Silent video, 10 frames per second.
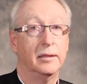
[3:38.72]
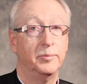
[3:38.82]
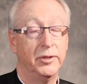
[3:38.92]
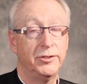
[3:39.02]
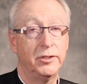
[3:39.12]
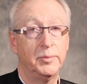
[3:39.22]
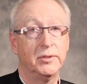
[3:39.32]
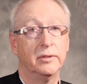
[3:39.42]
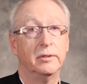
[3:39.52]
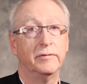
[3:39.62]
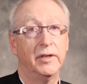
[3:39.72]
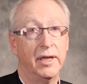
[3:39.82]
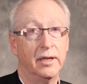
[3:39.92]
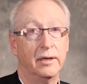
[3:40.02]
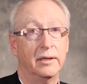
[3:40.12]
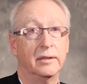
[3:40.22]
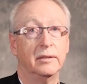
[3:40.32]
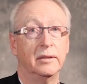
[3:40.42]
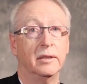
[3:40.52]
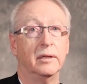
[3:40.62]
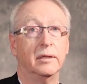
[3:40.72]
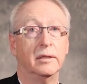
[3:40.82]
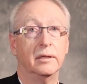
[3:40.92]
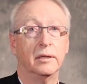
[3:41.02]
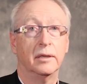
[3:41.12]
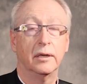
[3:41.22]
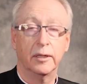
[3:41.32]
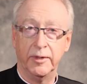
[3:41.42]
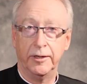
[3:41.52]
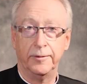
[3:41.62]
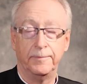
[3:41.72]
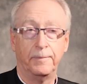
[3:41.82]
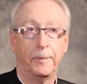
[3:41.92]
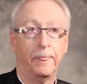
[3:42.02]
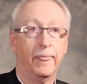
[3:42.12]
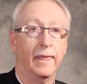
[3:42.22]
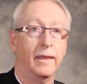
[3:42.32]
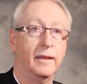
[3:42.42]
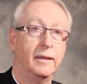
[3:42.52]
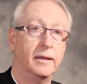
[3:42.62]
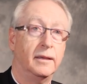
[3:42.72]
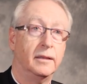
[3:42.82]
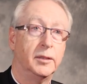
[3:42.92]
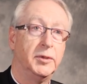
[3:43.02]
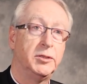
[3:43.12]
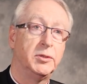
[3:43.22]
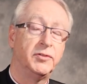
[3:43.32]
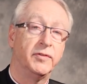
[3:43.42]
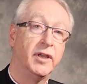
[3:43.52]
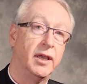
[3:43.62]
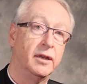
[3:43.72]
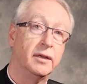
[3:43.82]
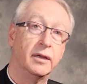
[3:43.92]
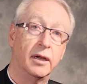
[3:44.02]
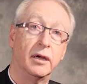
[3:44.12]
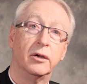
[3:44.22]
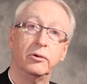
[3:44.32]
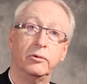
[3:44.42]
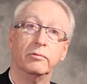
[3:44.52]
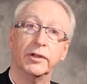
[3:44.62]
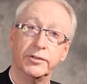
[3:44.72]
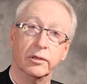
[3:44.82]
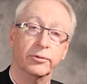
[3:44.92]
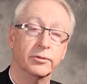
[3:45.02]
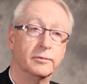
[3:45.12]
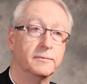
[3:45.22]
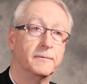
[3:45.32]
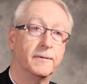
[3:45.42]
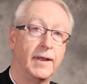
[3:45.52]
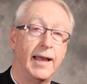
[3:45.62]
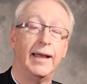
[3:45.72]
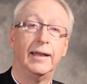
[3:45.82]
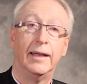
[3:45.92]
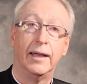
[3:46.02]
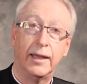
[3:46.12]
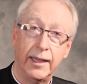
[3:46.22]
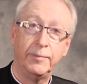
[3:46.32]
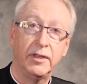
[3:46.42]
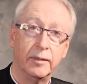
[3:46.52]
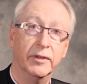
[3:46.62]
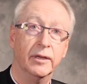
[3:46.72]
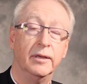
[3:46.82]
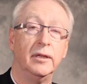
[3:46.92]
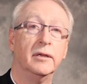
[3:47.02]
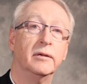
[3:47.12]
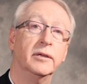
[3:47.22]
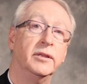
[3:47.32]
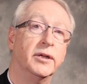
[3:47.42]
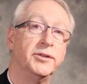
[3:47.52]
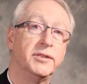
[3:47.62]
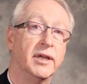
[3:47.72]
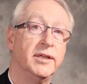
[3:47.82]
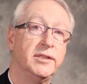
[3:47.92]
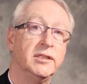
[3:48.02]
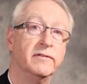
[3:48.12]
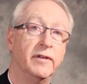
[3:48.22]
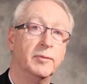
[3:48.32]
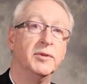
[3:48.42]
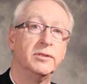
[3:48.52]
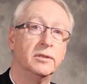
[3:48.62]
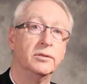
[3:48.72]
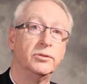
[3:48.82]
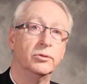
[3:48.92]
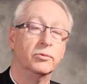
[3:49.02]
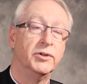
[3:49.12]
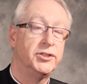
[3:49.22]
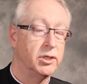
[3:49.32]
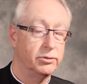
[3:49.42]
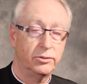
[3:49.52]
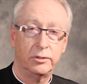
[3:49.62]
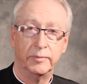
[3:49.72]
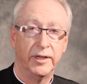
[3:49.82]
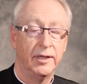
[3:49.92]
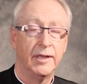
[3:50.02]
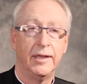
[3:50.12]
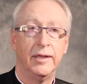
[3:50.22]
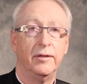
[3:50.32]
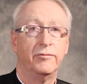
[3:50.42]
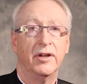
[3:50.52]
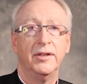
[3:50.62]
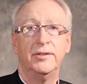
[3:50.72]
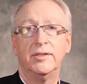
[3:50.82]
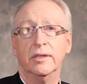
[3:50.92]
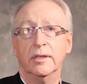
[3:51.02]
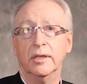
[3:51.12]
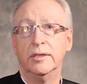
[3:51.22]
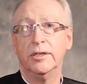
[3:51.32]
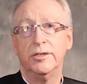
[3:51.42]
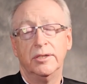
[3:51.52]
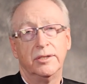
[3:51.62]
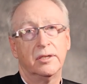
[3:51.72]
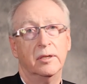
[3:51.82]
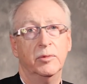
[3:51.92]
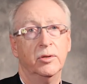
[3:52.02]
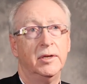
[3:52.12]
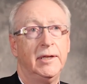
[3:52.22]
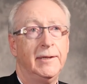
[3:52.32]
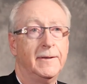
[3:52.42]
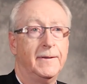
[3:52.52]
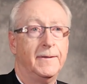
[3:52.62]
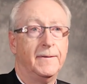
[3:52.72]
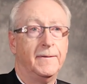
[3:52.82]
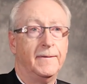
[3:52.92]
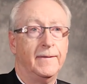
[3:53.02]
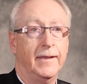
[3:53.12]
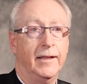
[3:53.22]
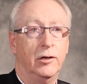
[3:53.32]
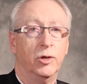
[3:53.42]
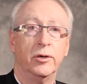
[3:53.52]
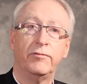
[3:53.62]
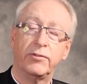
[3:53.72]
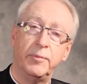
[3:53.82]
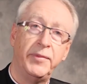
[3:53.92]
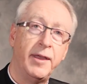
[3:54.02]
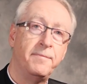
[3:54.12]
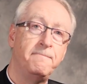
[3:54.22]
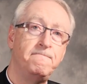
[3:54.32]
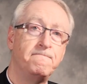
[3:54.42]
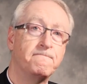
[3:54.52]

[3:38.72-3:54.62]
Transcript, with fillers: The Bishops of Canada are committed. The Bishops of Canada are resolute. I'm committed here in the Archdiocese of Edmonton to reach out to my friends in the Indigenous community and learn from them,